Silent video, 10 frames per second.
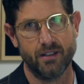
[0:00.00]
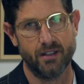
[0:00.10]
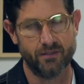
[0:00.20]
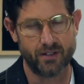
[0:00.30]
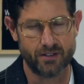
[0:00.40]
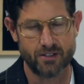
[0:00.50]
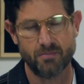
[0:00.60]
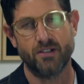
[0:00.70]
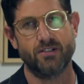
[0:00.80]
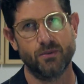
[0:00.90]
in a very
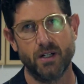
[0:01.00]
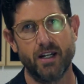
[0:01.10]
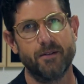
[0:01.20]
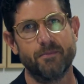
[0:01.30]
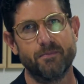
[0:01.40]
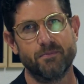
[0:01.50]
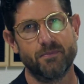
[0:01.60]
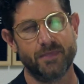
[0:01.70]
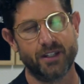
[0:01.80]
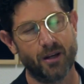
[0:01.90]
special way.
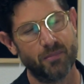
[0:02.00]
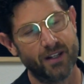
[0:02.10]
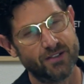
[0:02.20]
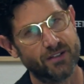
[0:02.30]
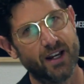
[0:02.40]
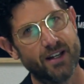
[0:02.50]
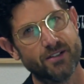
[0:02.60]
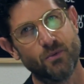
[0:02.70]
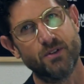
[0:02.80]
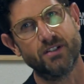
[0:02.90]
God bless you
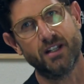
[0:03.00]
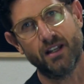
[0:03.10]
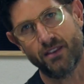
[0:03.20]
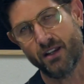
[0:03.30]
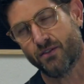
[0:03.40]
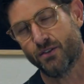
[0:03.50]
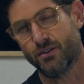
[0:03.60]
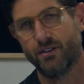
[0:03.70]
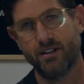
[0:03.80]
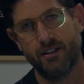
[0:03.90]
guys, and once again, thanks for
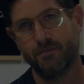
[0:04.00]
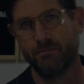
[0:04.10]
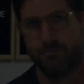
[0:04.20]
tuning in.